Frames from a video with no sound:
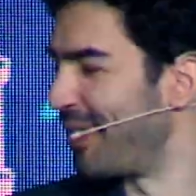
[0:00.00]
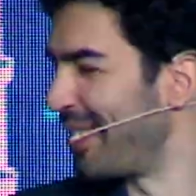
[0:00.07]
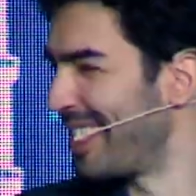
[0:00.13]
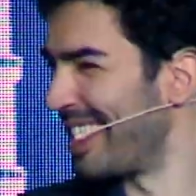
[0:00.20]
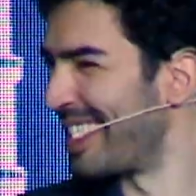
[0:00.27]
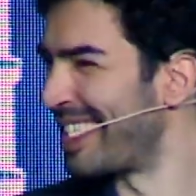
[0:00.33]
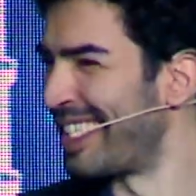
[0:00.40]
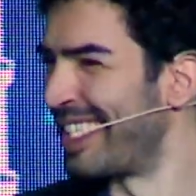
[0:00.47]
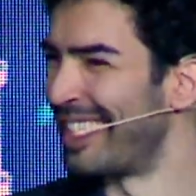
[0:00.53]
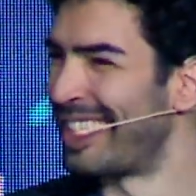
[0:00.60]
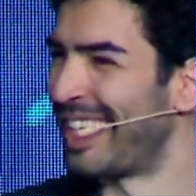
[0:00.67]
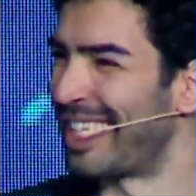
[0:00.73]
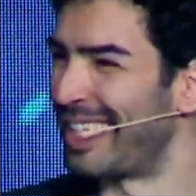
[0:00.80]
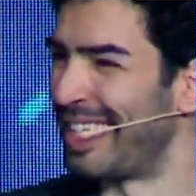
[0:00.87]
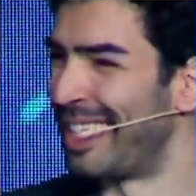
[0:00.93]
reasons is
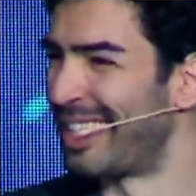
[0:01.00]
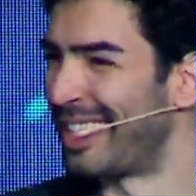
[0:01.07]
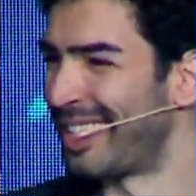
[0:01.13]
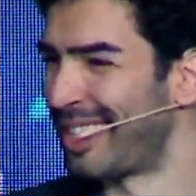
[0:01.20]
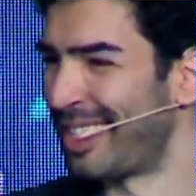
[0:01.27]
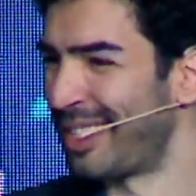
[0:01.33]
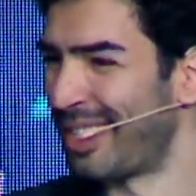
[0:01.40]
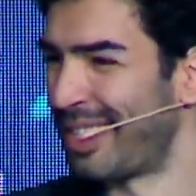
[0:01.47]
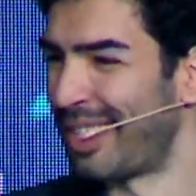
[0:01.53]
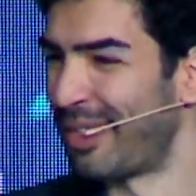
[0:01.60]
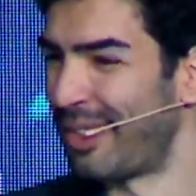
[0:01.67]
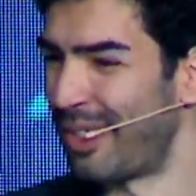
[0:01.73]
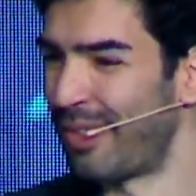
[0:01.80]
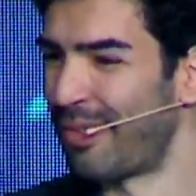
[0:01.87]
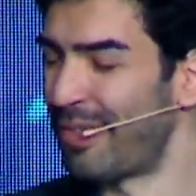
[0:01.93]
that it
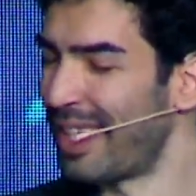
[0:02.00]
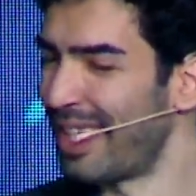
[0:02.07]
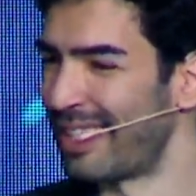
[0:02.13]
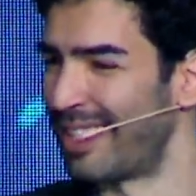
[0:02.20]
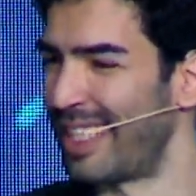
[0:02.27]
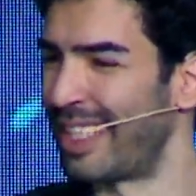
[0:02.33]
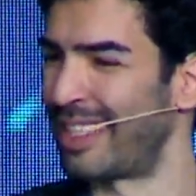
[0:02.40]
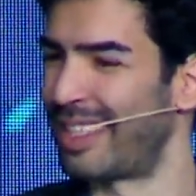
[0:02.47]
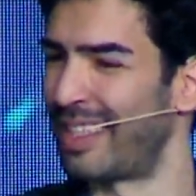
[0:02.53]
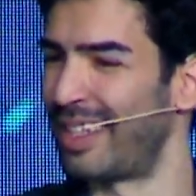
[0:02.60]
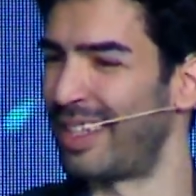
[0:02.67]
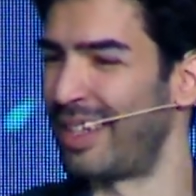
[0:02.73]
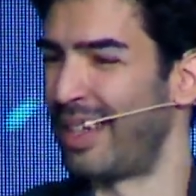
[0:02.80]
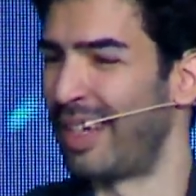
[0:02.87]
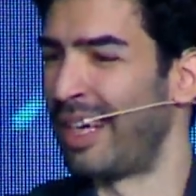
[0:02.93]
feels that
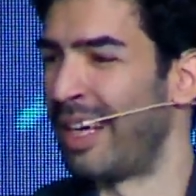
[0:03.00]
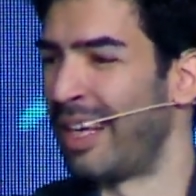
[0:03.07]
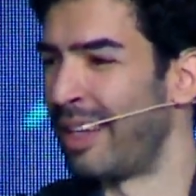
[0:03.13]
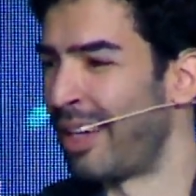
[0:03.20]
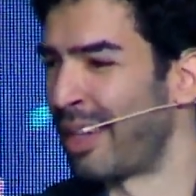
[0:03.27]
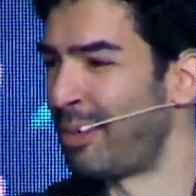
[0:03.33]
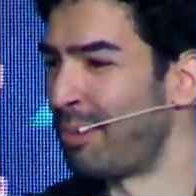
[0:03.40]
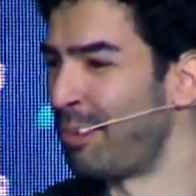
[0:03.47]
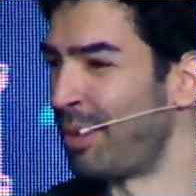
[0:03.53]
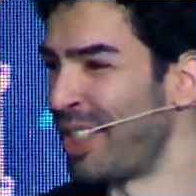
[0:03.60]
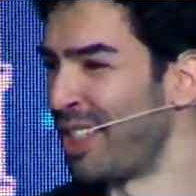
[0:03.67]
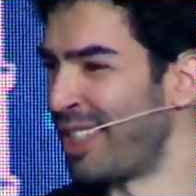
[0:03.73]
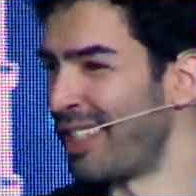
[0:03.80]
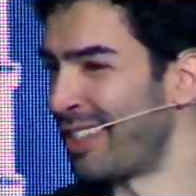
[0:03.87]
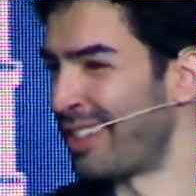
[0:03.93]
like
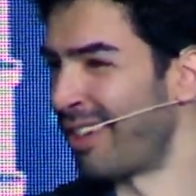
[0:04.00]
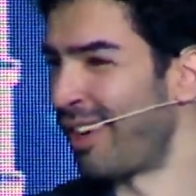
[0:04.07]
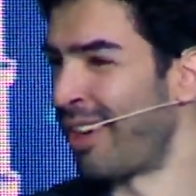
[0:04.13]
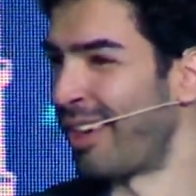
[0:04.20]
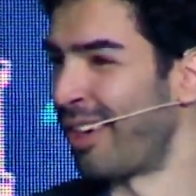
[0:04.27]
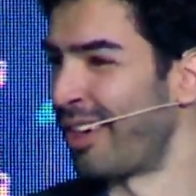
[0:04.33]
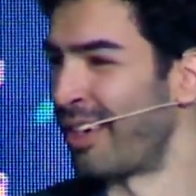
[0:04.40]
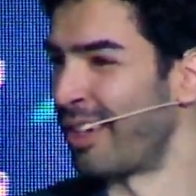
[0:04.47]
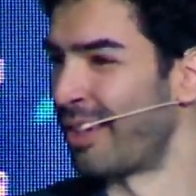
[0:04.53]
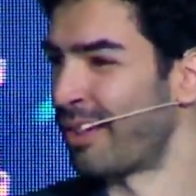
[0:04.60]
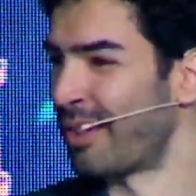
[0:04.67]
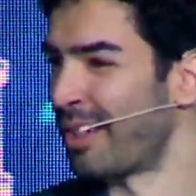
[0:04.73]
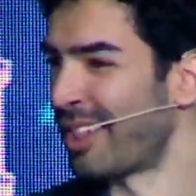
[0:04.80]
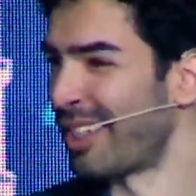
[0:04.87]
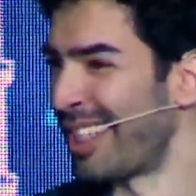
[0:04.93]
bridges are
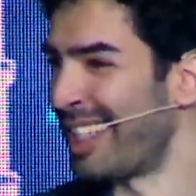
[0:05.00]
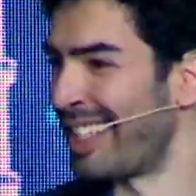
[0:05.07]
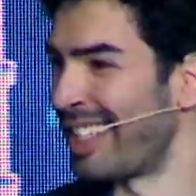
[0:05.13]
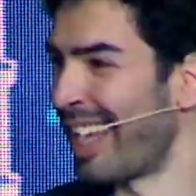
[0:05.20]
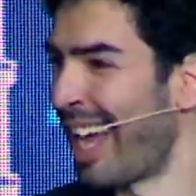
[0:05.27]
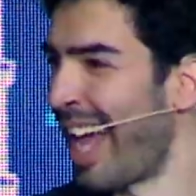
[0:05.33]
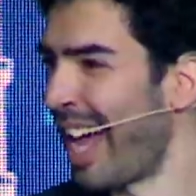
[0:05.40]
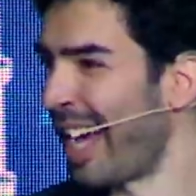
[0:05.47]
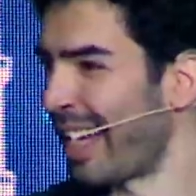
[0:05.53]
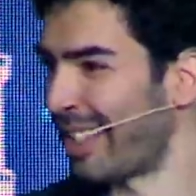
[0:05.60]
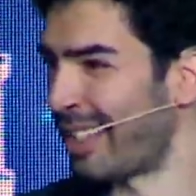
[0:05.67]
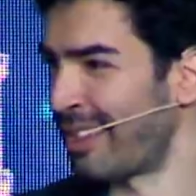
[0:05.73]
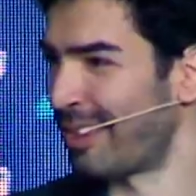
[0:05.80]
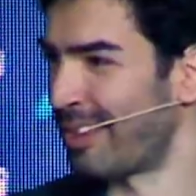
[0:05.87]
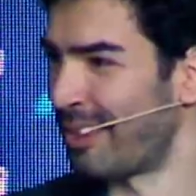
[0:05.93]
getting
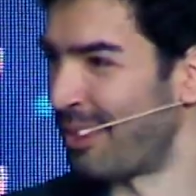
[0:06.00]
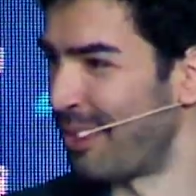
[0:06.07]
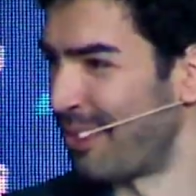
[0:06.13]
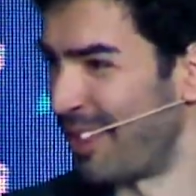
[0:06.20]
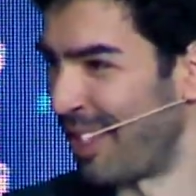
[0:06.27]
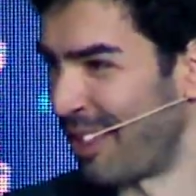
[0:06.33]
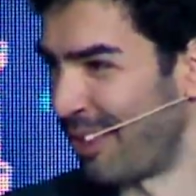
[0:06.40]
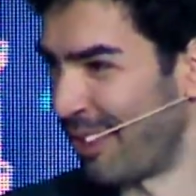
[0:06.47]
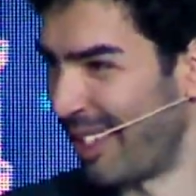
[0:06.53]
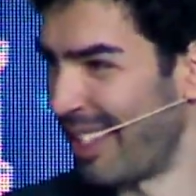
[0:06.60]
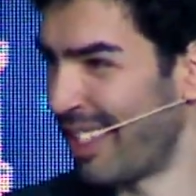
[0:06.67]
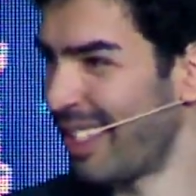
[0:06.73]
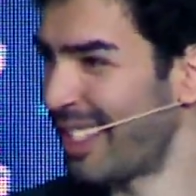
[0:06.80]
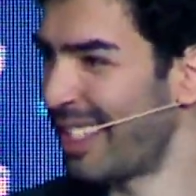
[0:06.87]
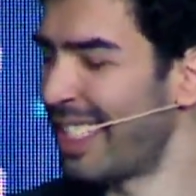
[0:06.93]
hacked regularly.